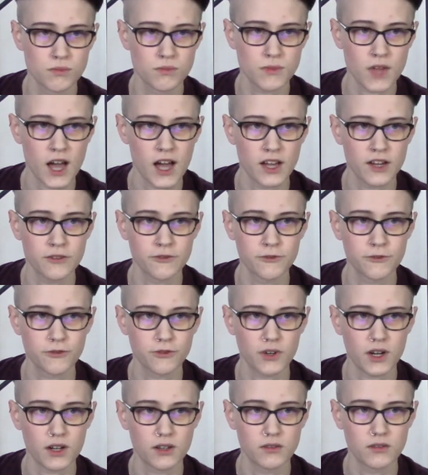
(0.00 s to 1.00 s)
I've
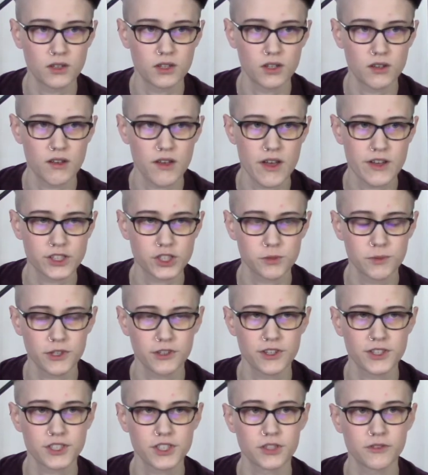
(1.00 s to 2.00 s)

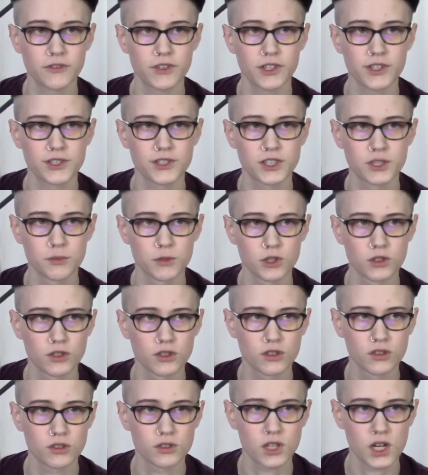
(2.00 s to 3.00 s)
experienced a very
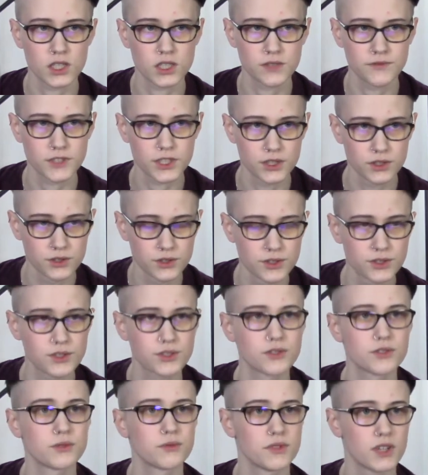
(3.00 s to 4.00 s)
similar loss of
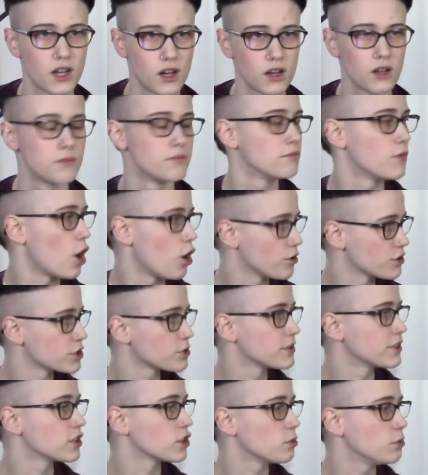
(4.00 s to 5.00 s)
skills, also
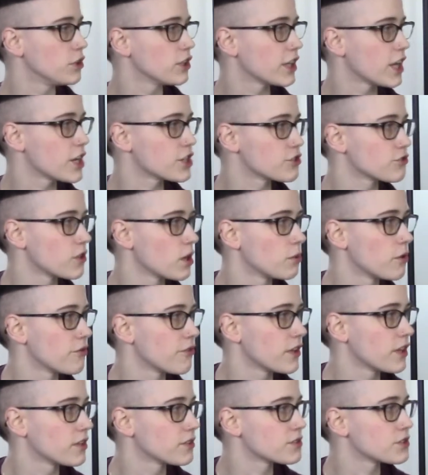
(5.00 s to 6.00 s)
in the communication realm of
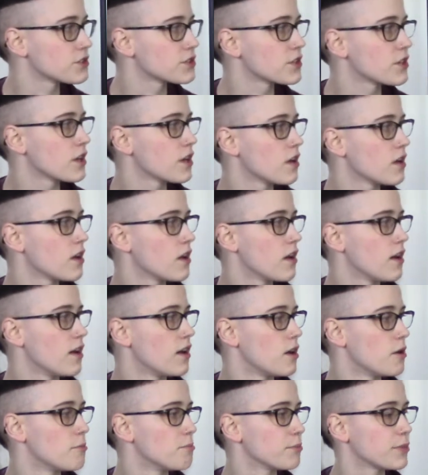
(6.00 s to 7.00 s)
things,
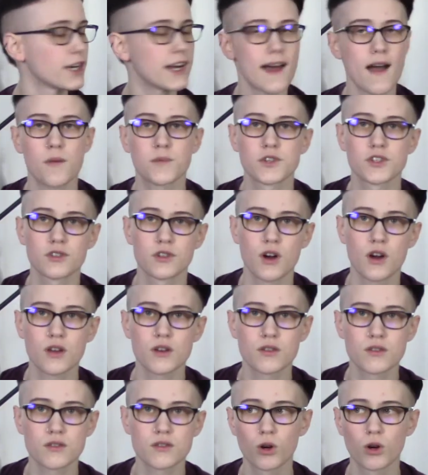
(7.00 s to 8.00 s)
but it happened a lot
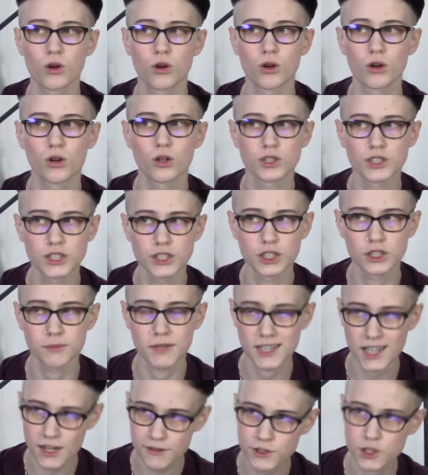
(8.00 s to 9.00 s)
earlier in my
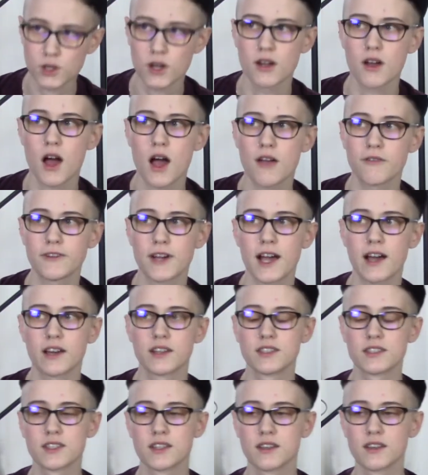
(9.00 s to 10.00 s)
life, so I've
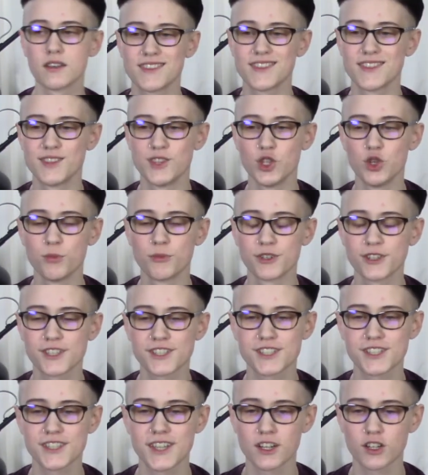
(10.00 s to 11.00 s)
had
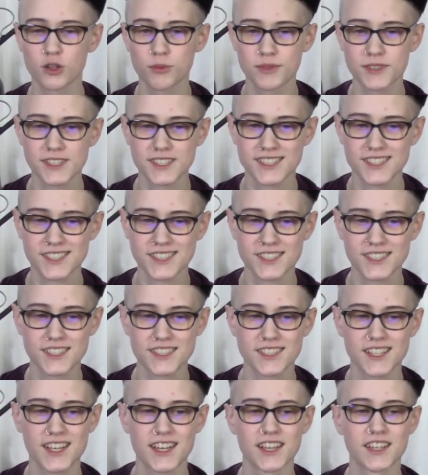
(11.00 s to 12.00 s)
numerous therapists
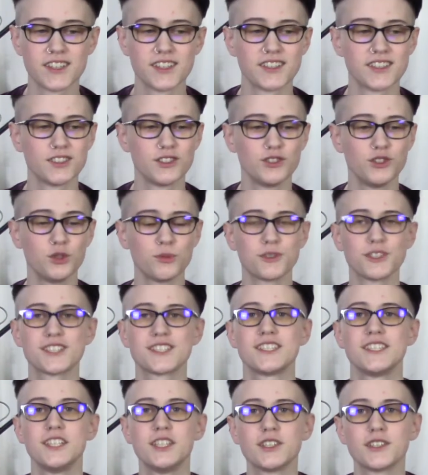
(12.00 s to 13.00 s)
and
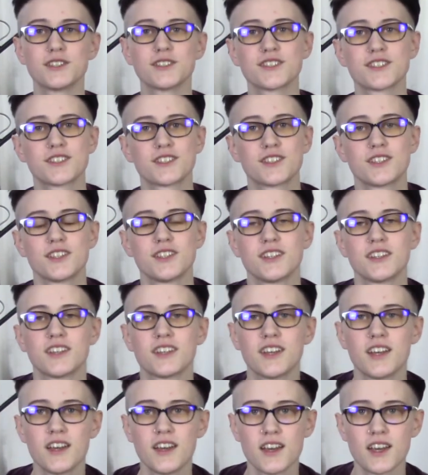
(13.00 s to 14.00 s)
numerous years to
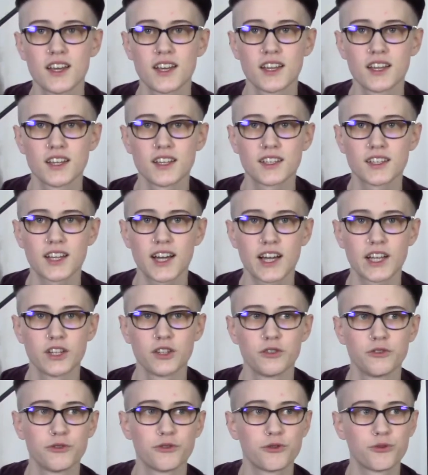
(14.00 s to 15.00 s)
kind
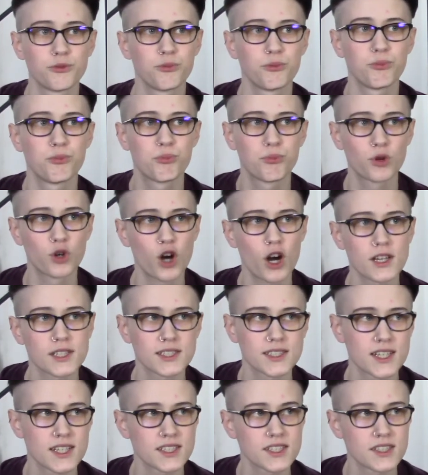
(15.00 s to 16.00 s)
of
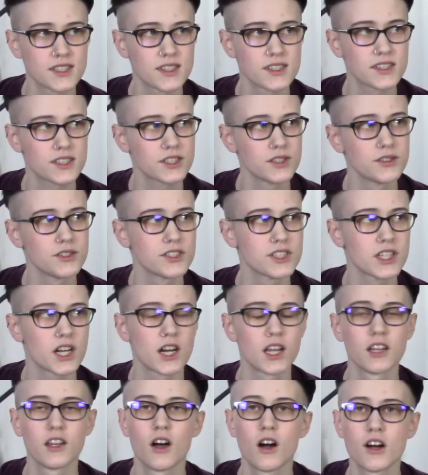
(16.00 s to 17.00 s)
process the skills that I
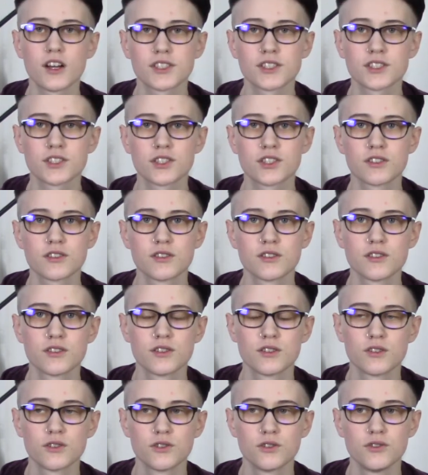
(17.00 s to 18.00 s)
lost
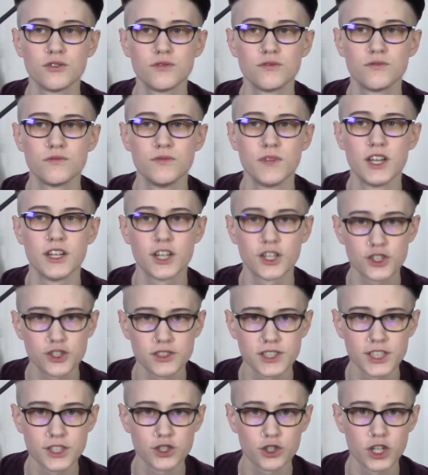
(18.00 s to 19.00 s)

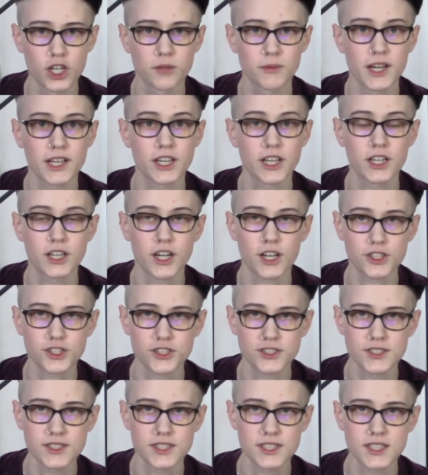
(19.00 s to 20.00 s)
initially during my
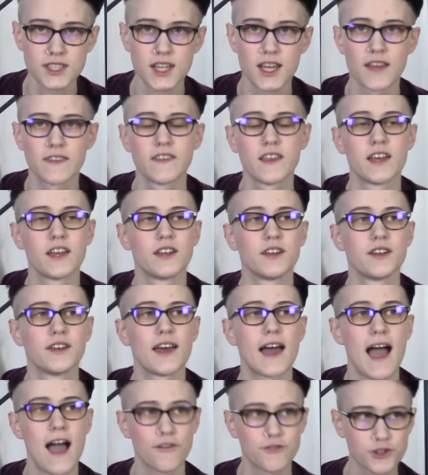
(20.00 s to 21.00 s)
concussions, and then
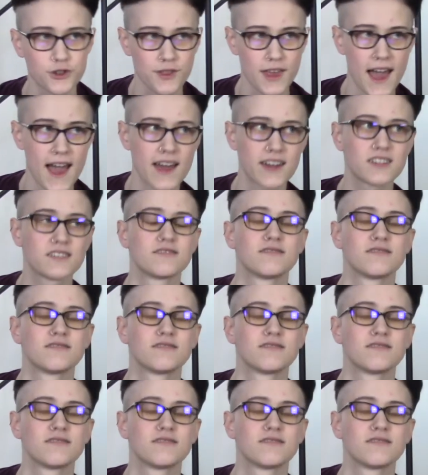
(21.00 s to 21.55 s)
after that